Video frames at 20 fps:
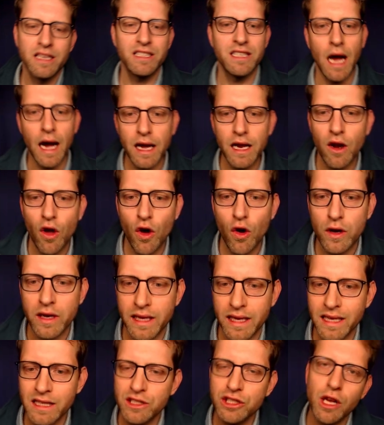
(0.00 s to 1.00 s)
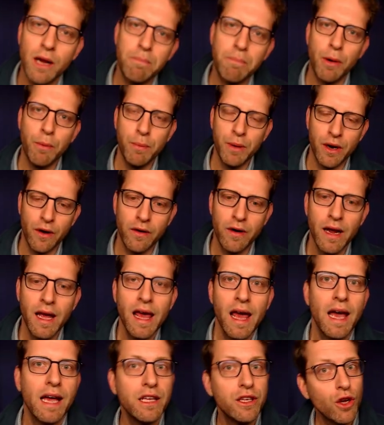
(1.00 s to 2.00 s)
dialogue inside Premiere,
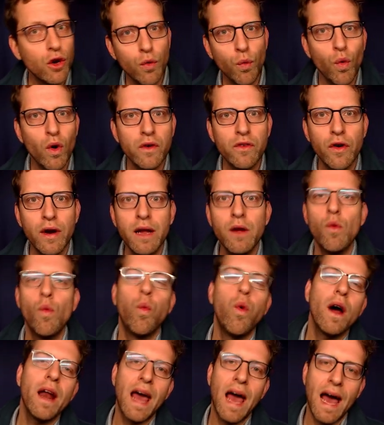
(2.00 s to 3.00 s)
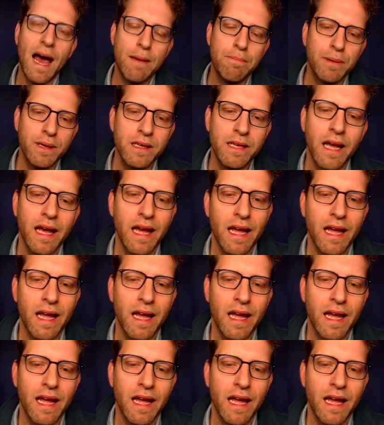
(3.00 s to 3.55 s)
and you're wondering what happened